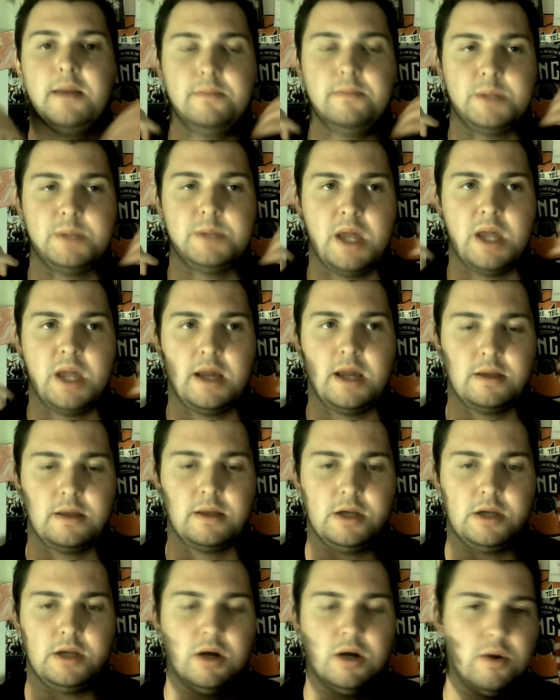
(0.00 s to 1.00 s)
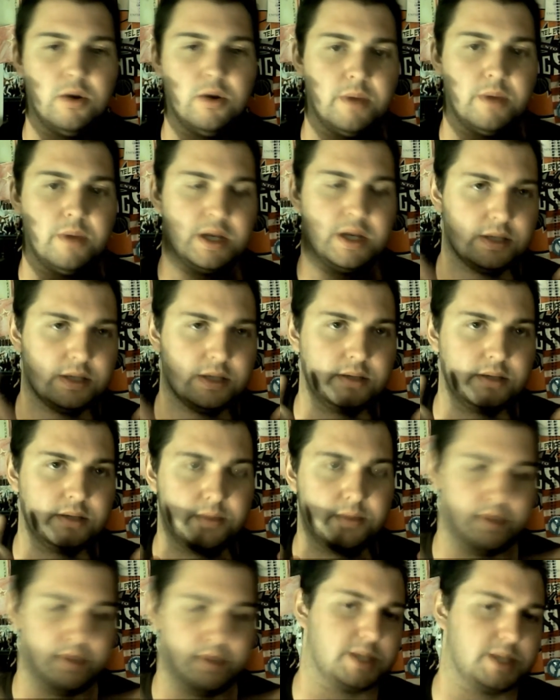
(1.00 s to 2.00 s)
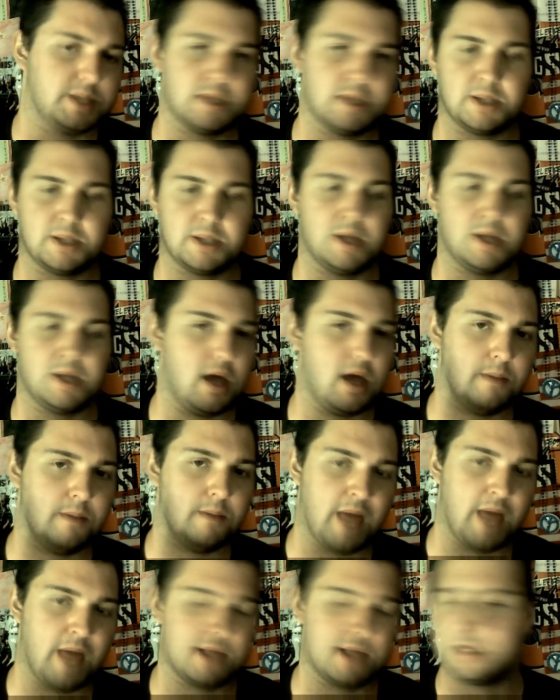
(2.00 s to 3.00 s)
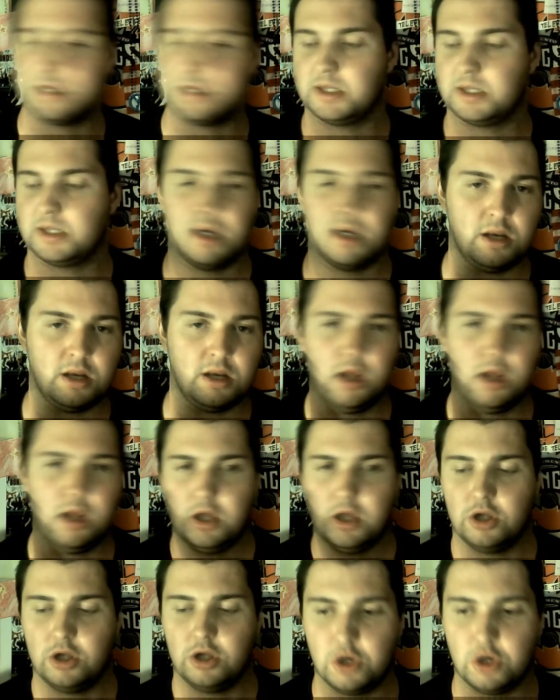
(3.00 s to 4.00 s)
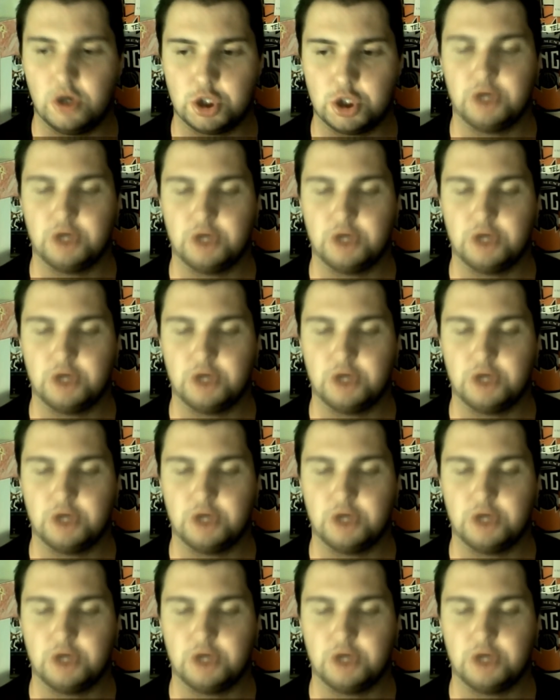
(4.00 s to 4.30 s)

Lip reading: and saying, you know, that this is a sin, that's a sin, you know, you